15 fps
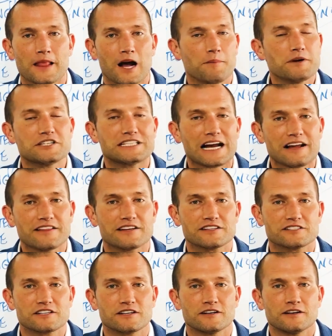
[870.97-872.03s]
I'm gonna tell you
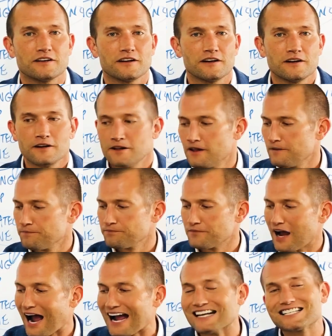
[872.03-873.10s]
this.
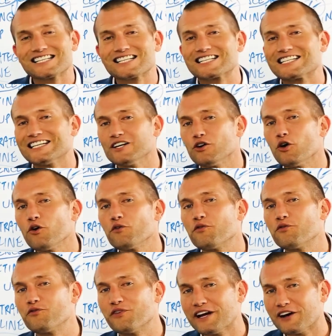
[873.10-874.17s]
I still
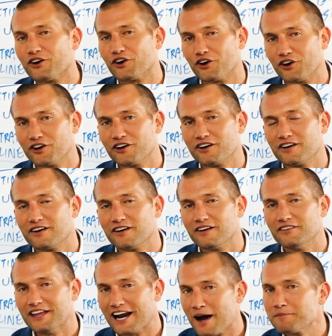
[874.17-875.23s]
fear
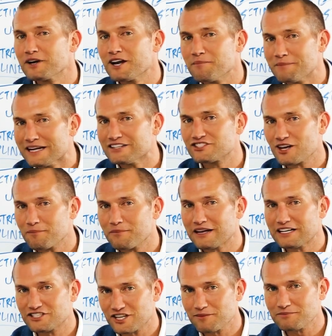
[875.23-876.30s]
that I'm gonna meet somebody
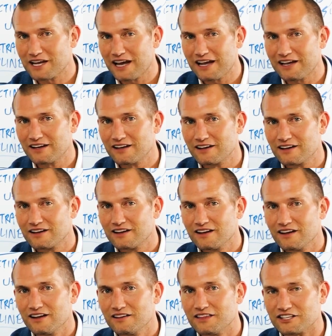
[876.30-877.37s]
someday
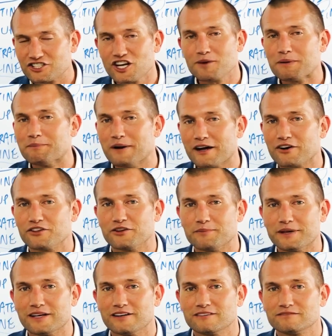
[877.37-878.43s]
that's gonna be better than
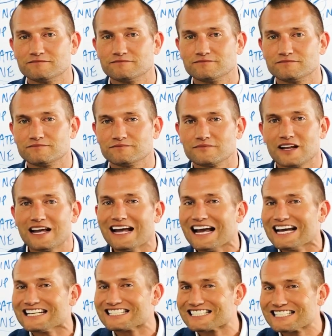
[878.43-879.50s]
me.
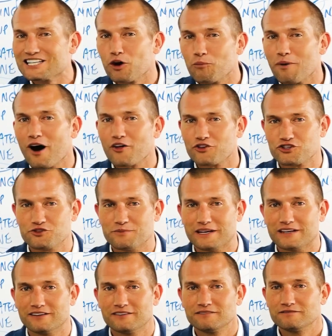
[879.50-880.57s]
It still bothers me.
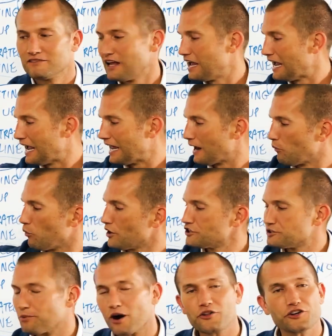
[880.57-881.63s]
And I want it
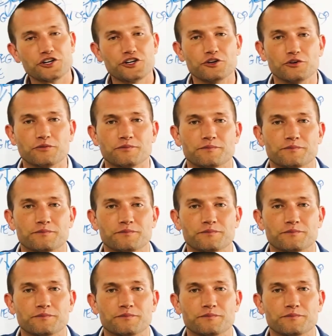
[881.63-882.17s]
to bother you.